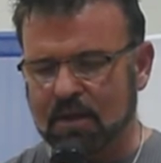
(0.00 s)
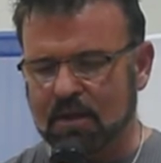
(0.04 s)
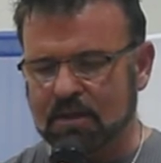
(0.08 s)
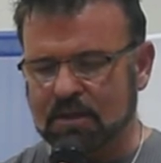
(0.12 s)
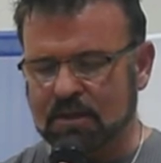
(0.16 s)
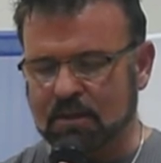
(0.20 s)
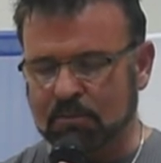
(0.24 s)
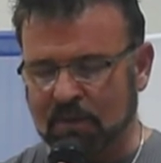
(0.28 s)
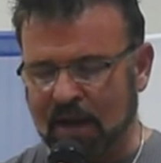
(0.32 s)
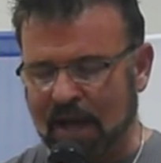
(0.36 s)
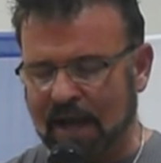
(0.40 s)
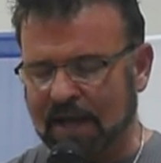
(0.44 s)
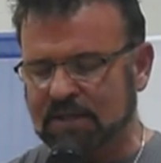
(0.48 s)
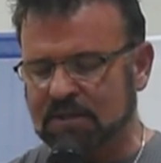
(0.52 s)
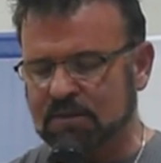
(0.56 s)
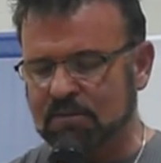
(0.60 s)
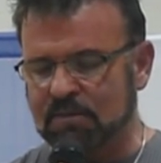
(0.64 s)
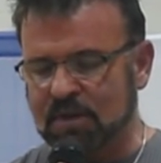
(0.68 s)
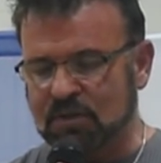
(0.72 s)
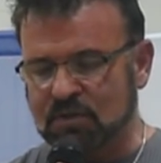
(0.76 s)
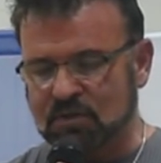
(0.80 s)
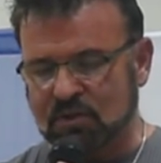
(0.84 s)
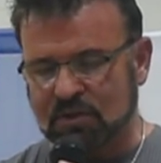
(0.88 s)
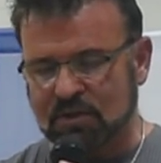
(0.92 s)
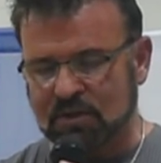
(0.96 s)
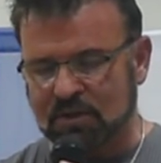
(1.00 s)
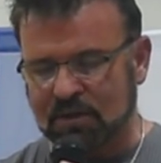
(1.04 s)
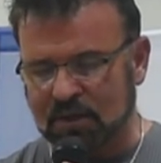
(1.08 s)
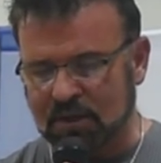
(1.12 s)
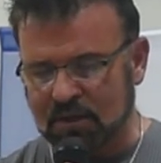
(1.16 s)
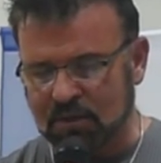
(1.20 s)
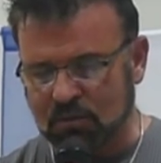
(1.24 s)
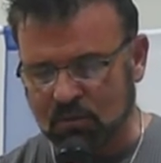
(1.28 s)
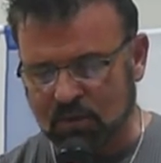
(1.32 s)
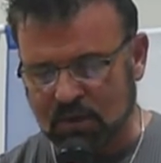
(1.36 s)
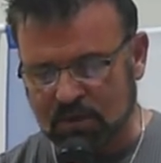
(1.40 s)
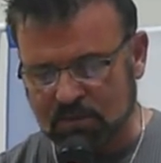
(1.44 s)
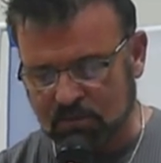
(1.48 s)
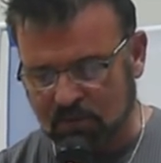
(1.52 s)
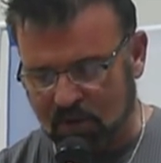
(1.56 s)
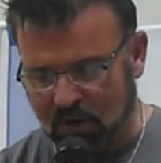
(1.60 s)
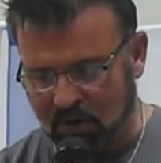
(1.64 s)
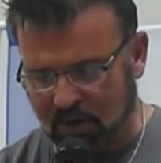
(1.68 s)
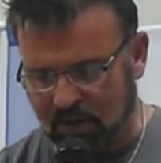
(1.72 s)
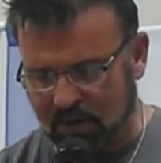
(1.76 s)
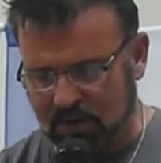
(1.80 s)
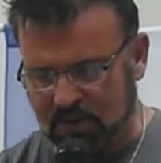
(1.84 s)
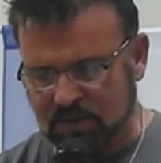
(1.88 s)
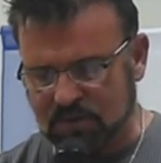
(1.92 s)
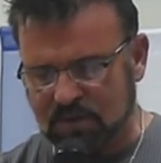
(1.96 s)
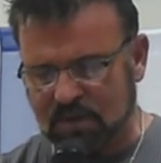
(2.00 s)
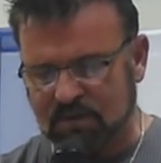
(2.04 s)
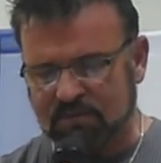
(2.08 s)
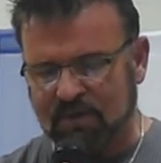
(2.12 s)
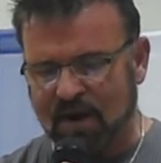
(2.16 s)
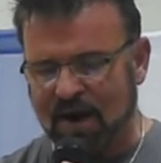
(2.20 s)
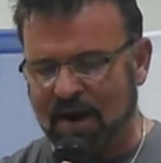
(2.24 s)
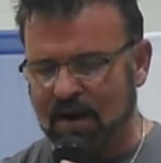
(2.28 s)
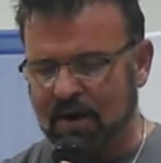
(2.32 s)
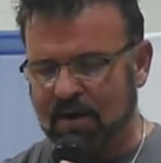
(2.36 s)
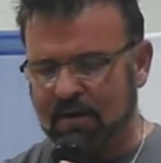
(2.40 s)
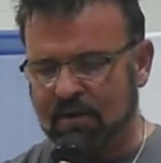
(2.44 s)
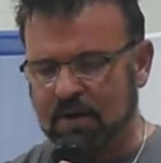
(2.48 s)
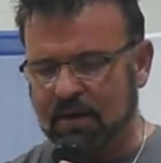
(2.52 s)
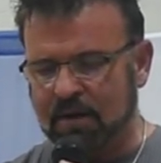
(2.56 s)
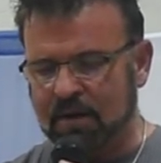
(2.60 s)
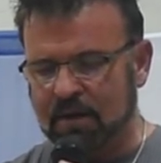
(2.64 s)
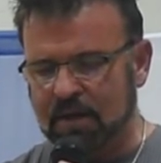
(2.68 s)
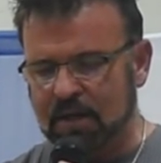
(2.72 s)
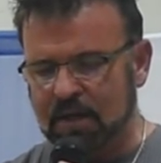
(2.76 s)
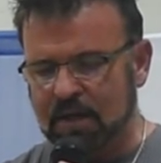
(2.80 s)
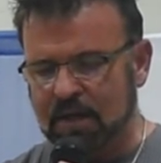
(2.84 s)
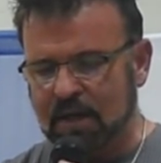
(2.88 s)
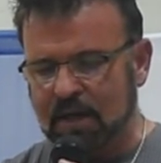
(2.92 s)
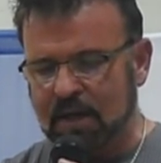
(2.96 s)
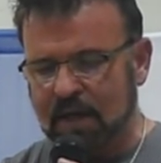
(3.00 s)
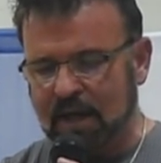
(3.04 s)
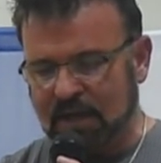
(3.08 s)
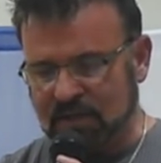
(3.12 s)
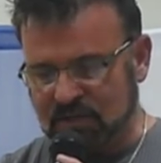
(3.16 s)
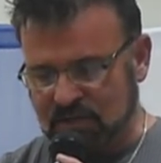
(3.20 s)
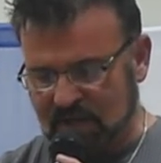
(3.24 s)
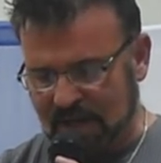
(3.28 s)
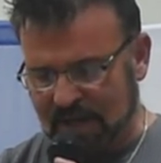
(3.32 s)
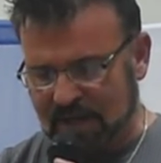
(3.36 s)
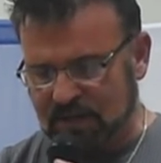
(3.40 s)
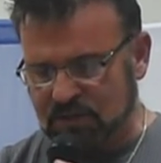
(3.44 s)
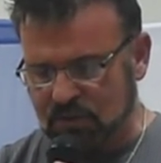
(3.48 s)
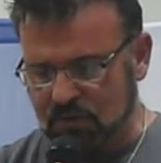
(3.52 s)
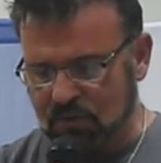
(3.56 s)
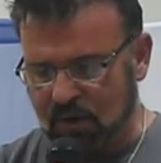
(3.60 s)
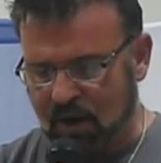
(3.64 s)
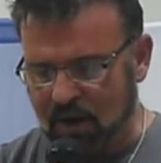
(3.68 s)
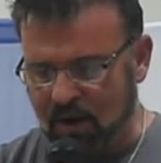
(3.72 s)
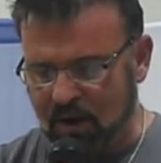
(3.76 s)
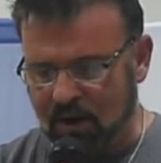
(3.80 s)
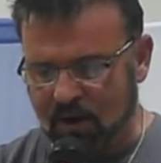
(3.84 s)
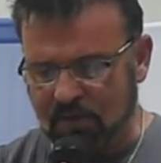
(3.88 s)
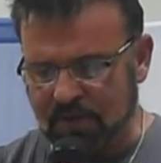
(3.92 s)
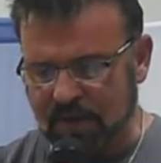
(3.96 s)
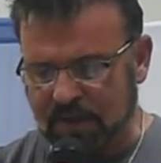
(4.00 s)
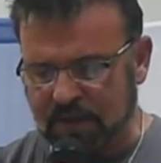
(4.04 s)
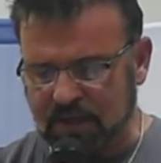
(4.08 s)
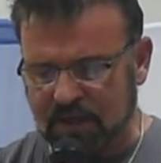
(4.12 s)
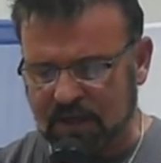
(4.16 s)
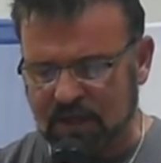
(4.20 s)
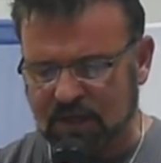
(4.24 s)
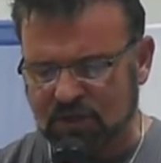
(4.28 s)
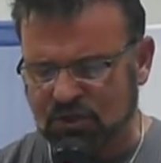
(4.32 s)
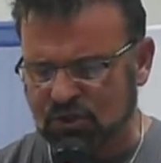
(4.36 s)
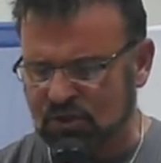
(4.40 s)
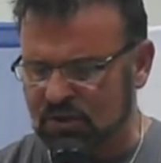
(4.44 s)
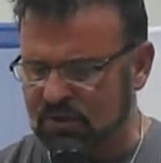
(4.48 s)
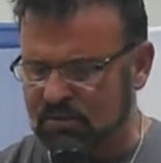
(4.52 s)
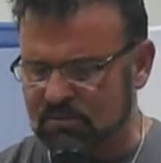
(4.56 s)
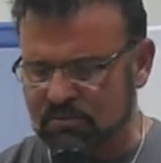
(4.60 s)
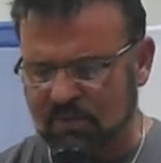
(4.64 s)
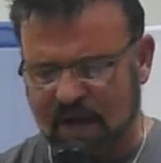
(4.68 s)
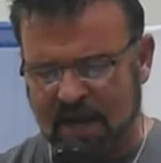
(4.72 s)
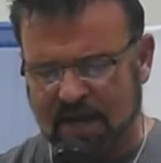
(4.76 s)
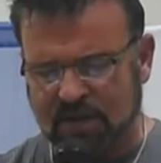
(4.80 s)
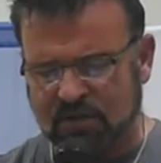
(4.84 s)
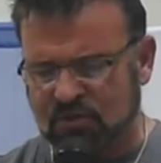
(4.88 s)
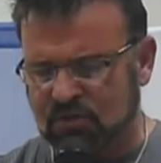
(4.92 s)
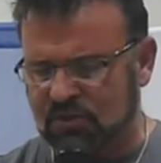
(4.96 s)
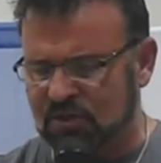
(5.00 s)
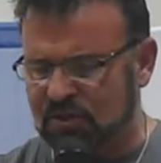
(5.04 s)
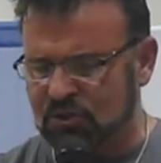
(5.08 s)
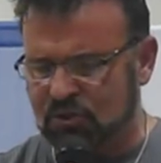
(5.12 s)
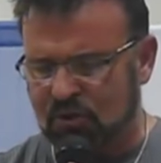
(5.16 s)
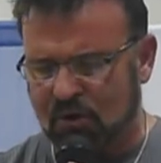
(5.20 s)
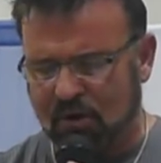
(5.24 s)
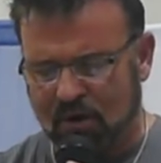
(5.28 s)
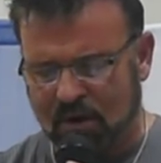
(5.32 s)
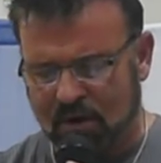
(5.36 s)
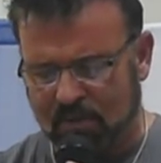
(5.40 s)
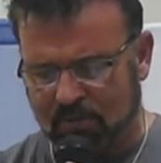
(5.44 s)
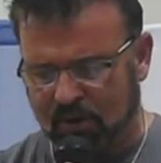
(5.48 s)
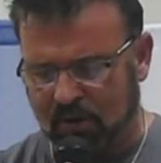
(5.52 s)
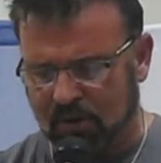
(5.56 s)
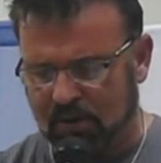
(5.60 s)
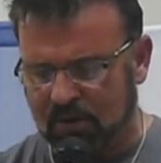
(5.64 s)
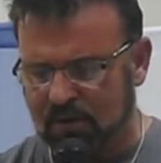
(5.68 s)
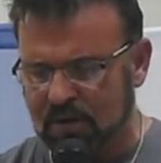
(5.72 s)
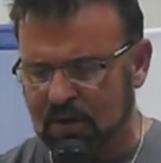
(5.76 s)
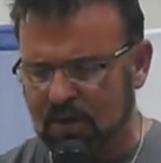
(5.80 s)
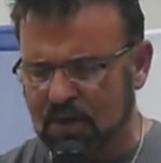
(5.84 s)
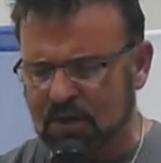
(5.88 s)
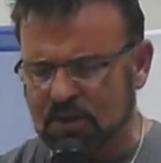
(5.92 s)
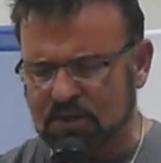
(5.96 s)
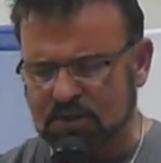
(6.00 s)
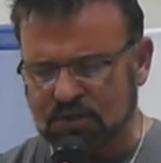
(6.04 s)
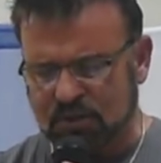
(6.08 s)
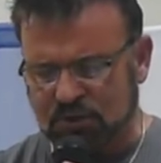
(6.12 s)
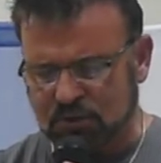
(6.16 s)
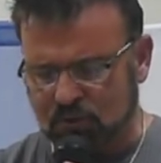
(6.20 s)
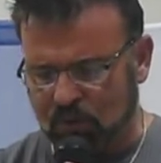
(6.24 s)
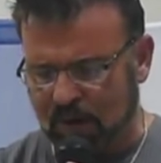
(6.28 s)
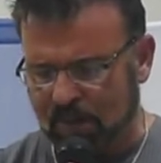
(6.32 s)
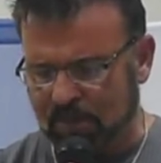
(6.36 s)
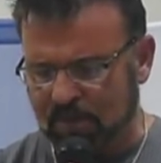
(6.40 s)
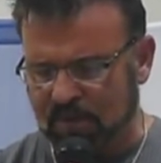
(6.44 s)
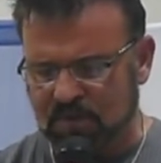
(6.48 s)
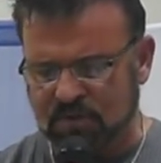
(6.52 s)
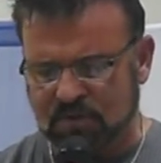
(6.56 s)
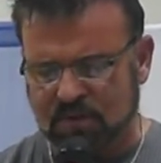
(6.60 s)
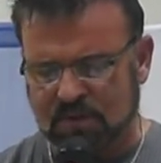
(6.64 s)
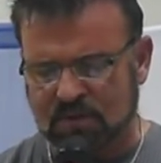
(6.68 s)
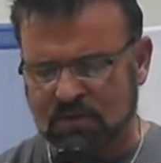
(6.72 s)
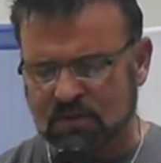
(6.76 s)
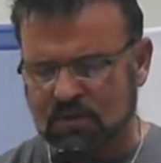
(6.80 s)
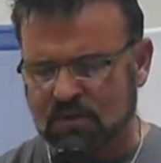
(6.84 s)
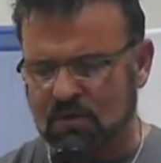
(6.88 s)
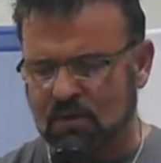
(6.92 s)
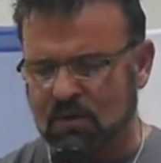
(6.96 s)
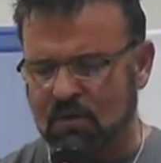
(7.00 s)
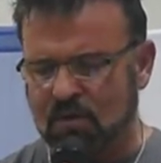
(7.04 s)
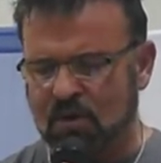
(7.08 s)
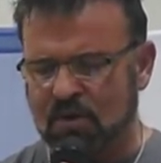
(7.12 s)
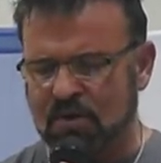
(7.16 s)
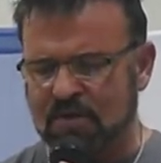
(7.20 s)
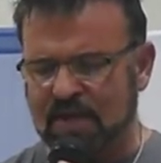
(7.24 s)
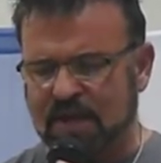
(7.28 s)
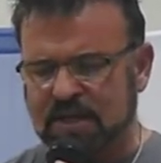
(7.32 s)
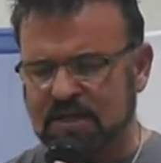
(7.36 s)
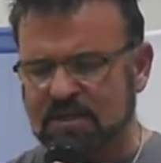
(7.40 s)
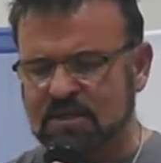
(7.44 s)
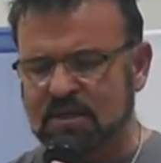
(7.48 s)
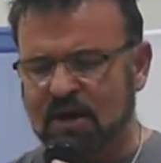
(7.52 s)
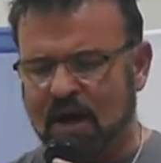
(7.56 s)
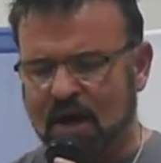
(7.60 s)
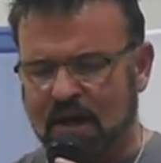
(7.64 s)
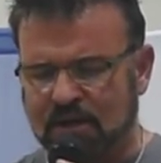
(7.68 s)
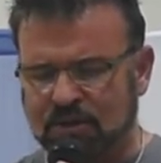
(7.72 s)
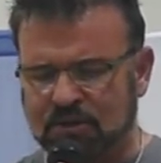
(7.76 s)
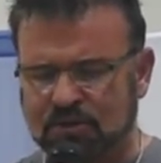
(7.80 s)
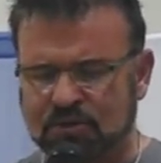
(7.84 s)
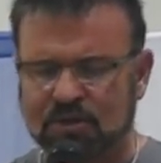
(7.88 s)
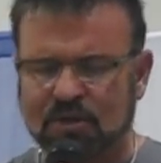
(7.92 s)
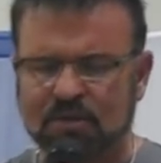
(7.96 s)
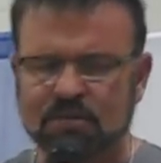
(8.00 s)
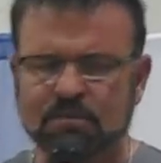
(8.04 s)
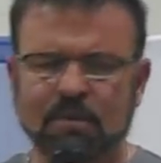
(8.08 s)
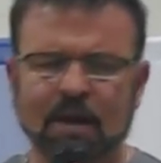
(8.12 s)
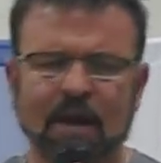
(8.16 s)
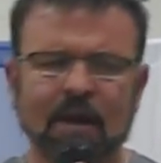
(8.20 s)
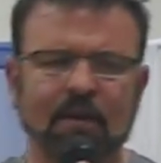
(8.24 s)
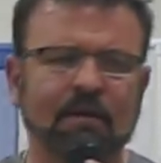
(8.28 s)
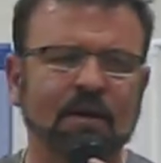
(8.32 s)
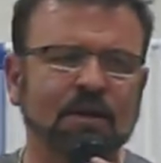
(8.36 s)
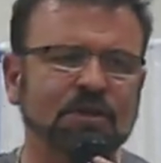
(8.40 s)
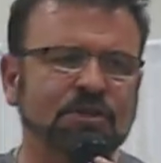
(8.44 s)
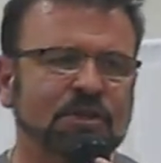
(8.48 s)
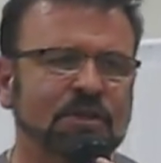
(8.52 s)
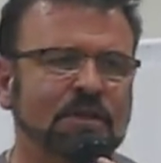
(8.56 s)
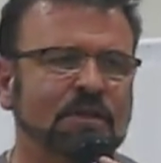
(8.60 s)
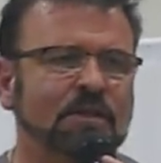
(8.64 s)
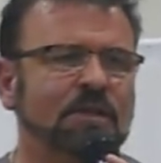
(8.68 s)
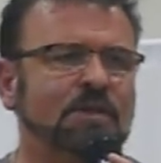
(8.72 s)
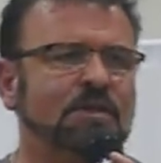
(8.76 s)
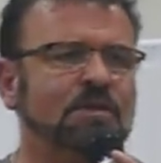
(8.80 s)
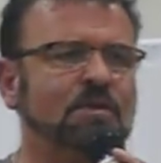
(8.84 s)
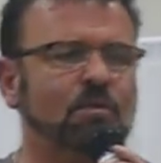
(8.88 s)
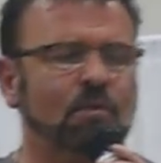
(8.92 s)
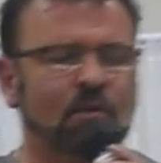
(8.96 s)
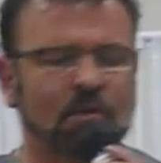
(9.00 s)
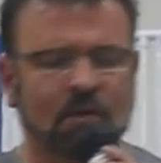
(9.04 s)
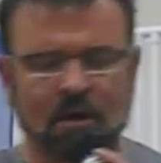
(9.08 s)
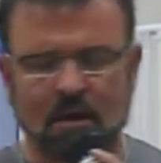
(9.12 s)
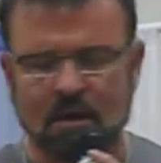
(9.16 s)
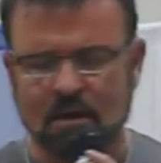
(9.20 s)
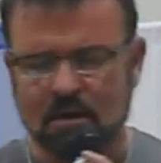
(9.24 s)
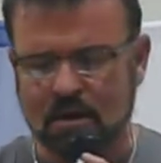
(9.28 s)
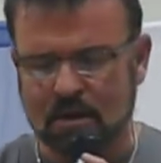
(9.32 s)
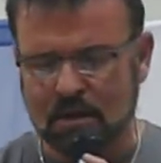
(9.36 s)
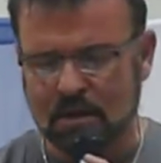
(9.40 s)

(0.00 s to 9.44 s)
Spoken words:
The blacksmith stood with bars of iron, and said to all that he should make such armor, such weapons and sword, that none should perish in this war.